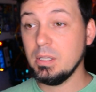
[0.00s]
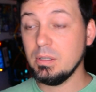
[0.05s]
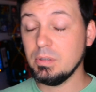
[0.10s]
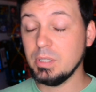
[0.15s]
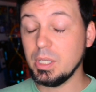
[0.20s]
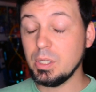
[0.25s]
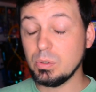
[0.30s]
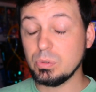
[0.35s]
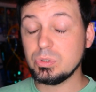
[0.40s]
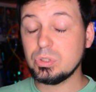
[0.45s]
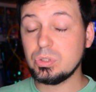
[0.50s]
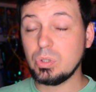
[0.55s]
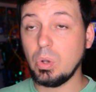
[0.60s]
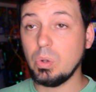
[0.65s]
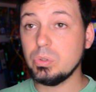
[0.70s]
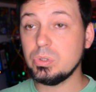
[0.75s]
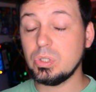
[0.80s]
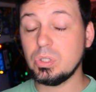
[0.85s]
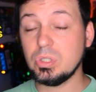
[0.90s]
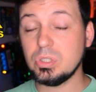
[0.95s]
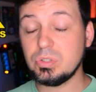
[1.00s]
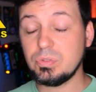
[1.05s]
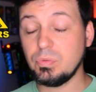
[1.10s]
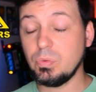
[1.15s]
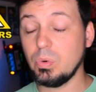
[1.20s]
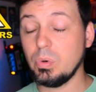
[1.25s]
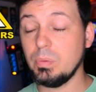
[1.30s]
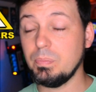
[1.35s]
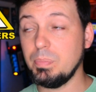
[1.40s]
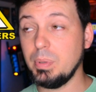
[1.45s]
little soldiers
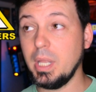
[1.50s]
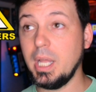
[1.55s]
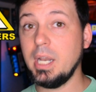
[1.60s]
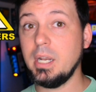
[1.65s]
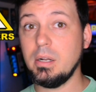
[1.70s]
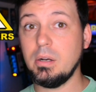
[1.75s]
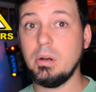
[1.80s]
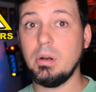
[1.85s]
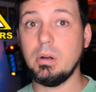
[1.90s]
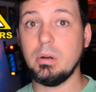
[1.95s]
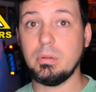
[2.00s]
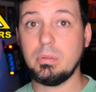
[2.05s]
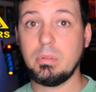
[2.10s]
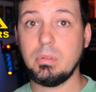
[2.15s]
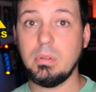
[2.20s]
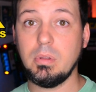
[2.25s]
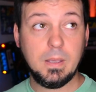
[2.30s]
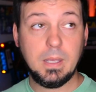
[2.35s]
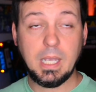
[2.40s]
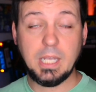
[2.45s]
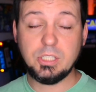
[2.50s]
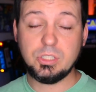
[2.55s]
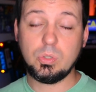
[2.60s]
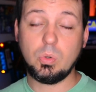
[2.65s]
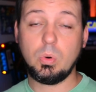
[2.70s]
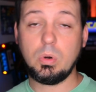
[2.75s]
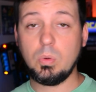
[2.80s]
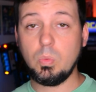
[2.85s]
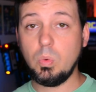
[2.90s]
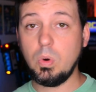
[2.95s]
for planet Earth. It
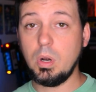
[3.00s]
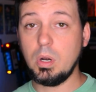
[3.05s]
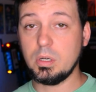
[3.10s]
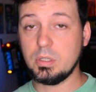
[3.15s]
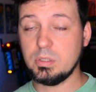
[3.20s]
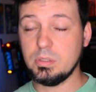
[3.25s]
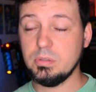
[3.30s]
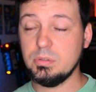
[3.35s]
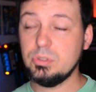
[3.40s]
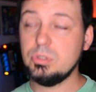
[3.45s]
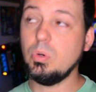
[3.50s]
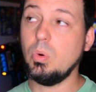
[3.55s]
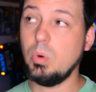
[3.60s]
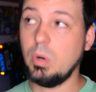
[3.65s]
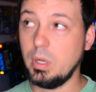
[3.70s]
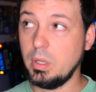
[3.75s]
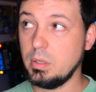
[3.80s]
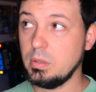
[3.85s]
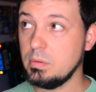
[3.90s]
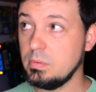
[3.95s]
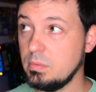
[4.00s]
sort of worked, sort of.